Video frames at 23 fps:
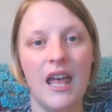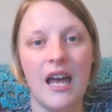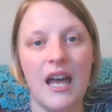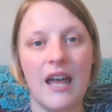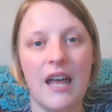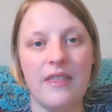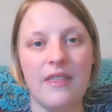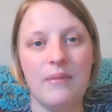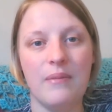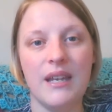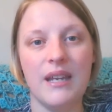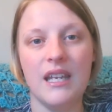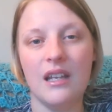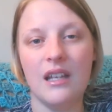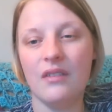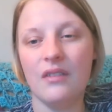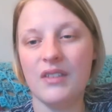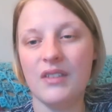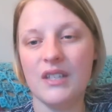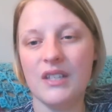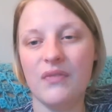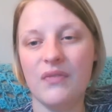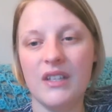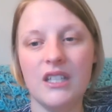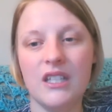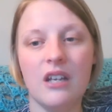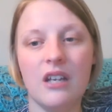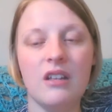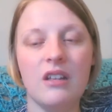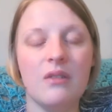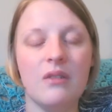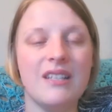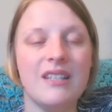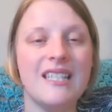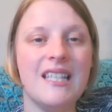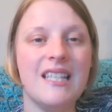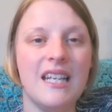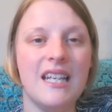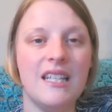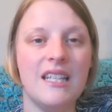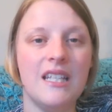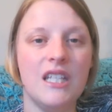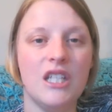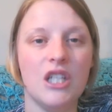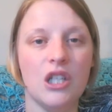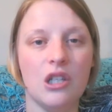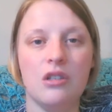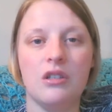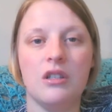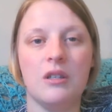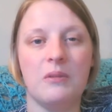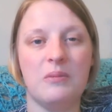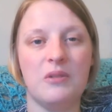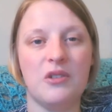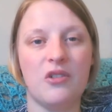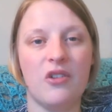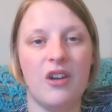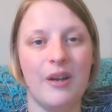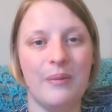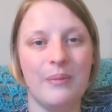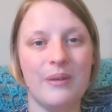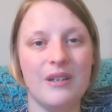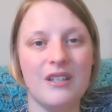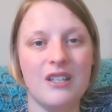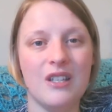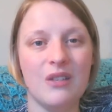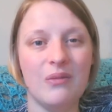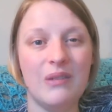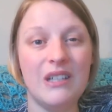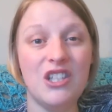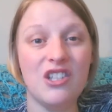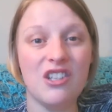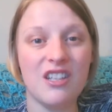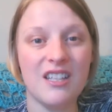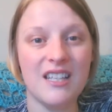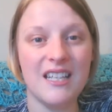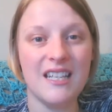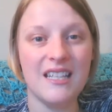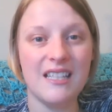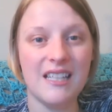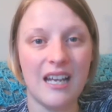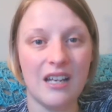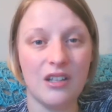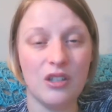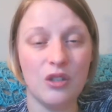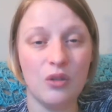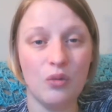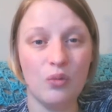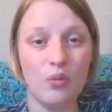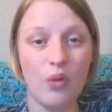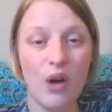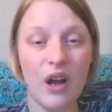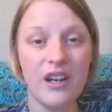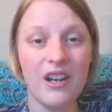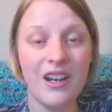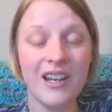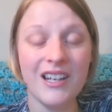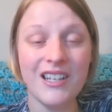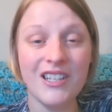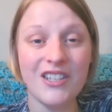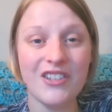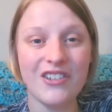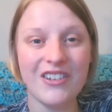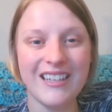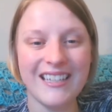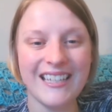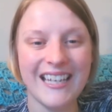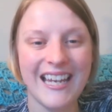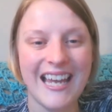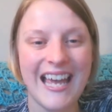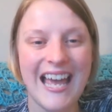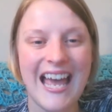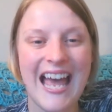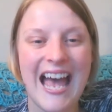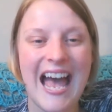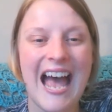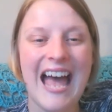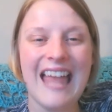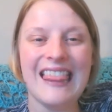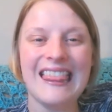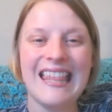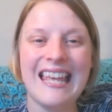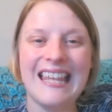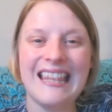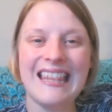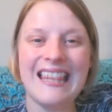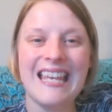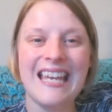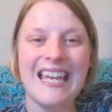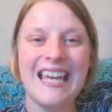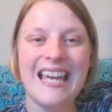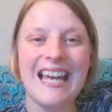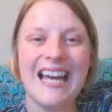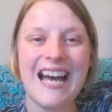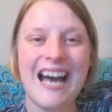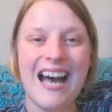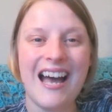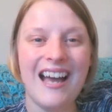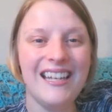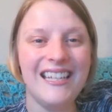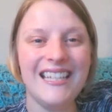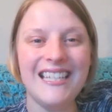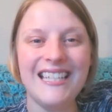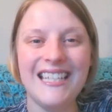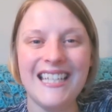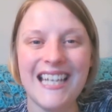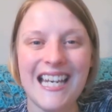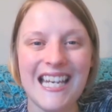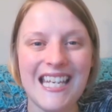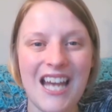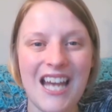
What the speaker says: At the making of this video there were 62 subscribers, so we just need to get to 100 and then I can dish